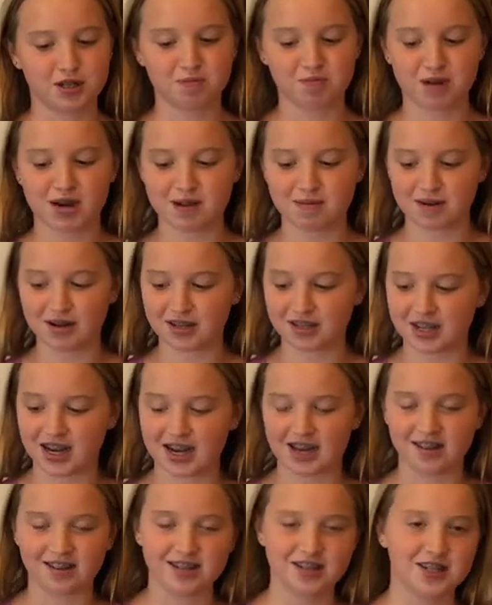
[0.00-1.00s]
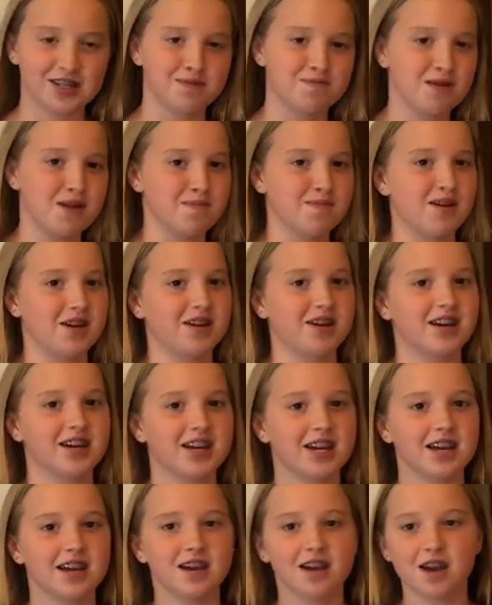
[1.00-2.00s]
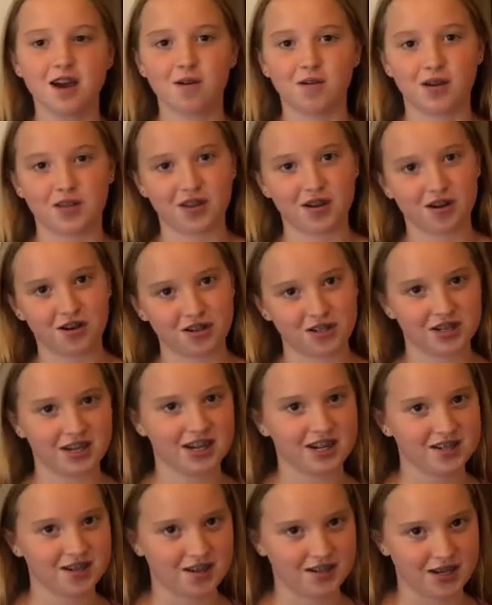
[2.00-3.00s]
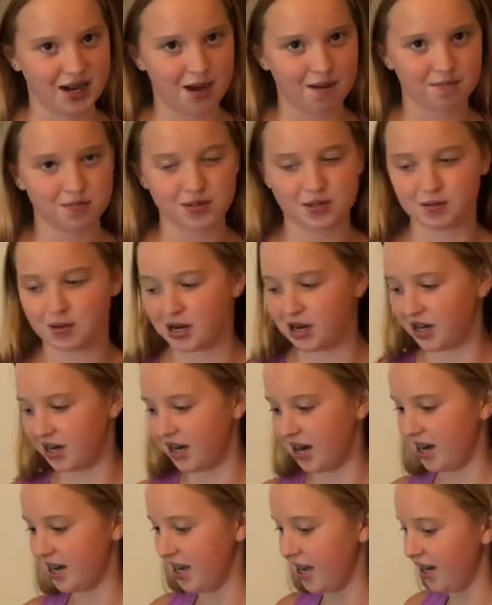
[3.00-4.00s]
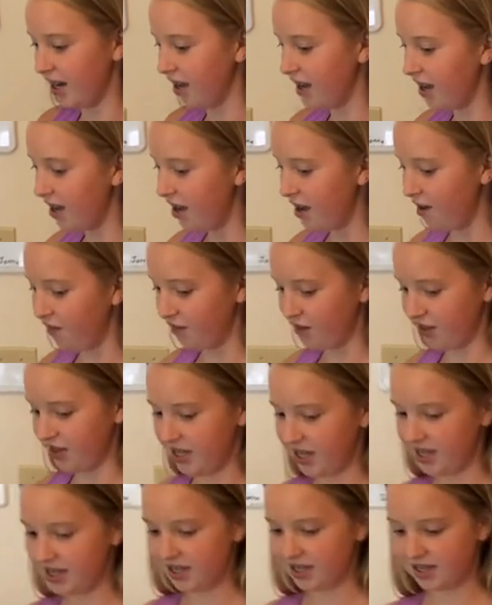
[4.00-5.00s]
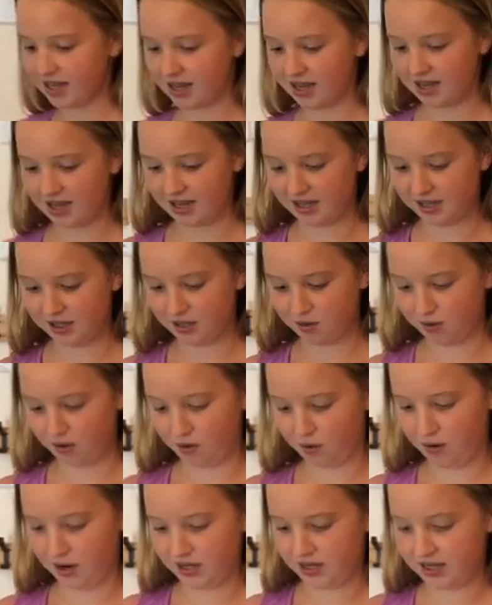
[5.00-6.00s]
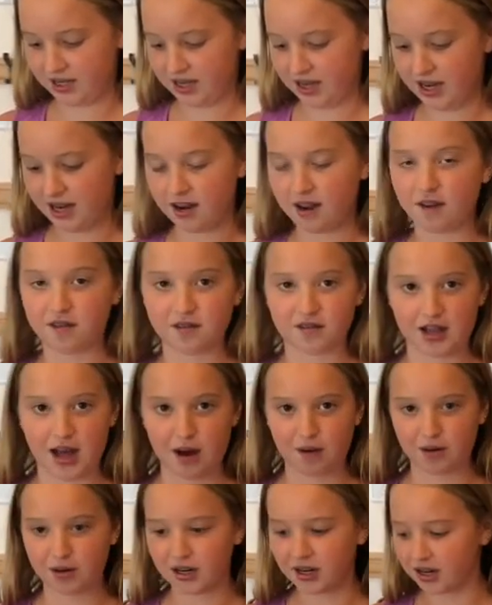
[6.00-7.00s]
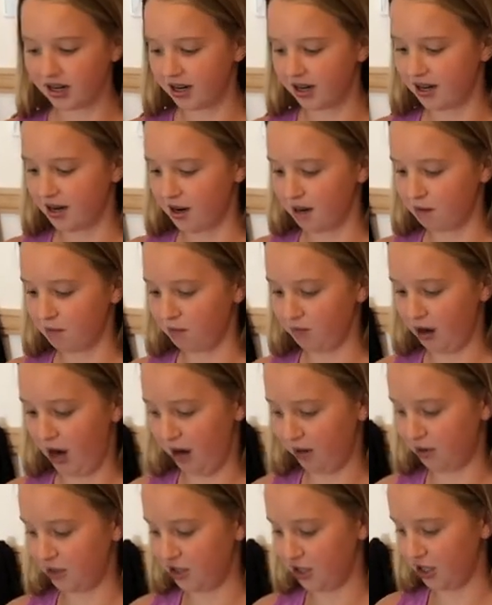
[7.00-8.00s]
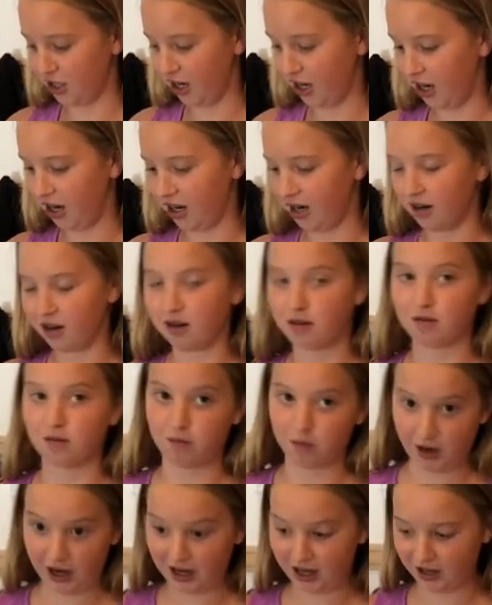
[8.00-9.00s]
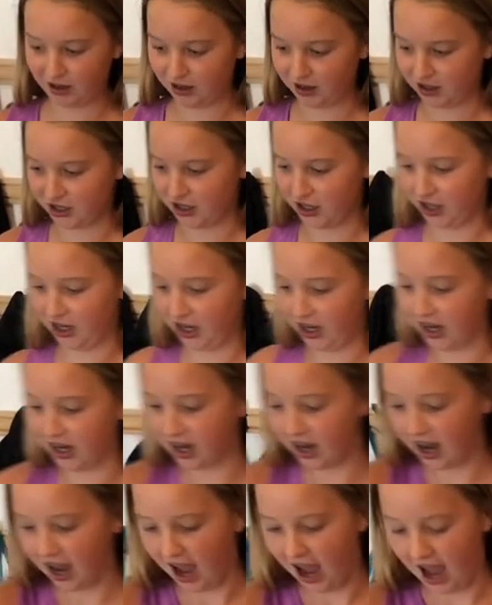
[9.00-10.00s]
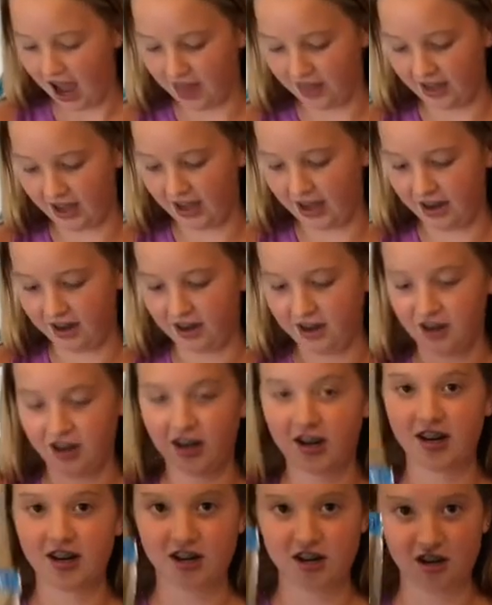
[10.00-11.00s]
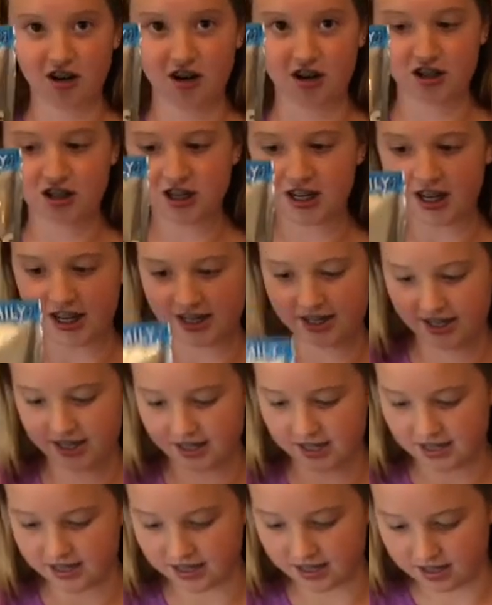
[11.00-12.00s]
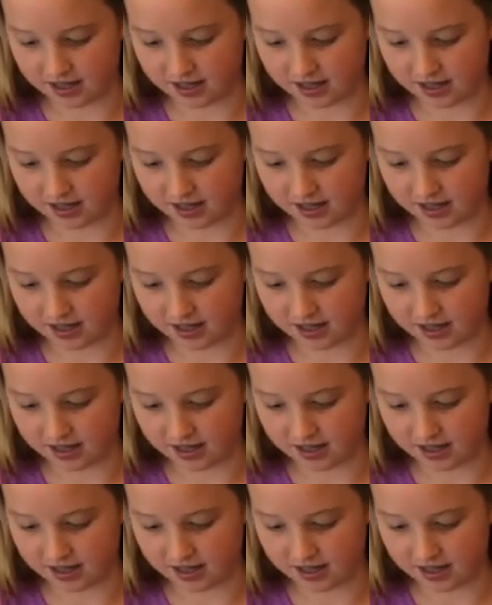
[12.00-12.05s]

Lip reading: pretty much a delicious peanut butter cookie with a Hershey Kiss on top. So what you're going to need for these is you are going to need flour, brown sugar, regular sugar, and then you're going to need your Hershey Kisses.